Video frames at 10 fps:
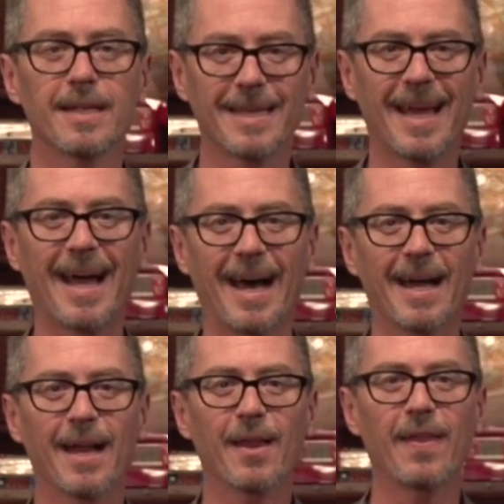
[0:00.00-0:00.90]

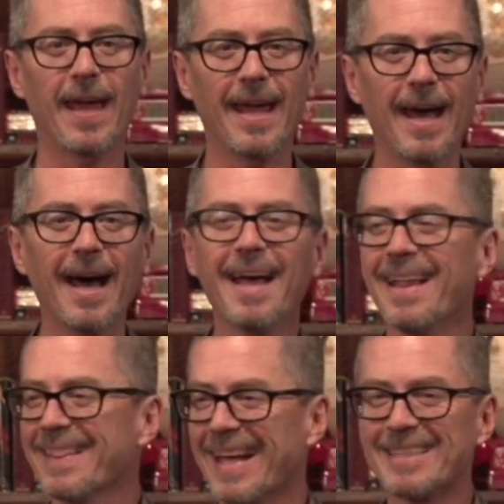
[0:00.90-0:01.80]

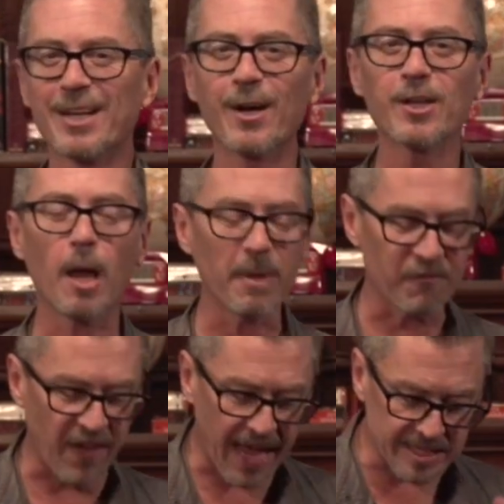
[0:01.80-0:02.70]
Yeah, they turned on me
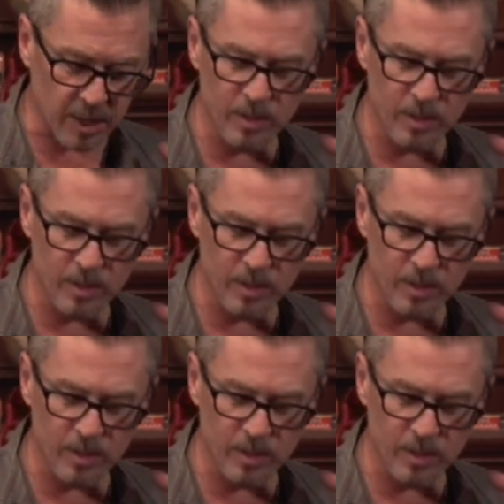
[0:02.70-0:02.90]
fast.